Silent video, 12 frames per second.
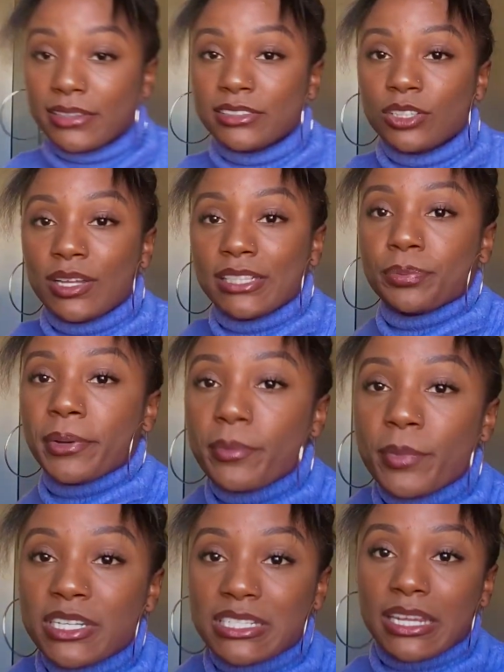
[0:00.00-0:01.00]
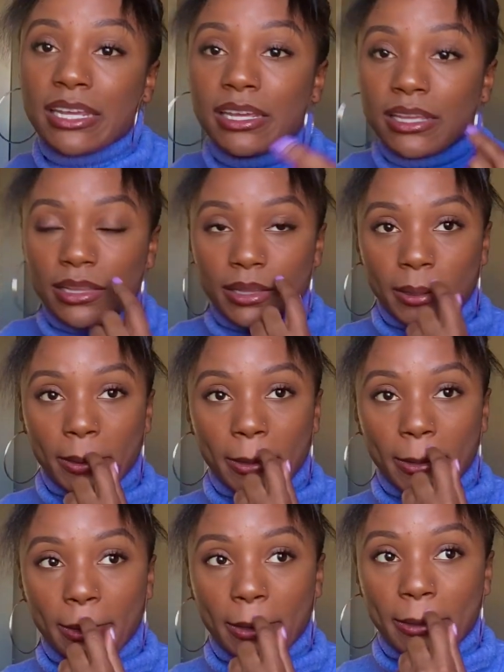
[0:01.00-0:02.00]
so that's pretty much it
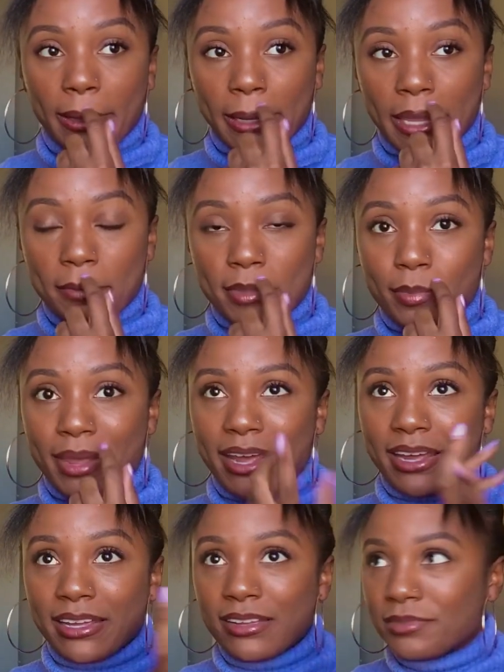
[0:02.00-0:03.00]
that came in the bag.